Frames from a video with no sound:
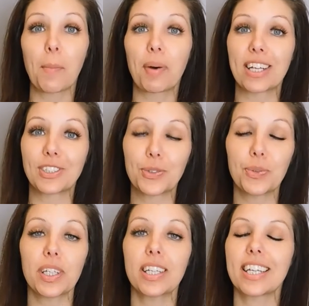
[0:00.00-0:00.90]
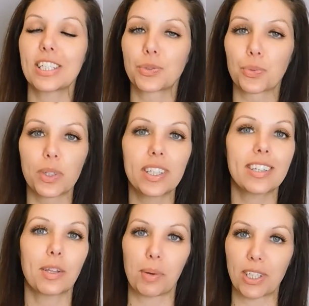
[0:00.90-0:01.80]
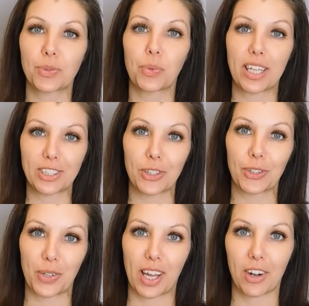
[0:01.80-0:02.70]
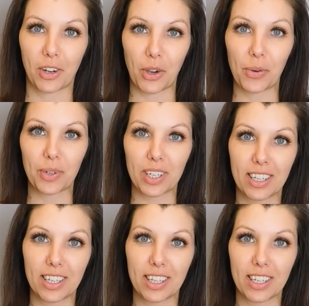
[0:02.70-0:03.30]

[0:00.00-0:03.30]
by doing is really the best way to learn how to code.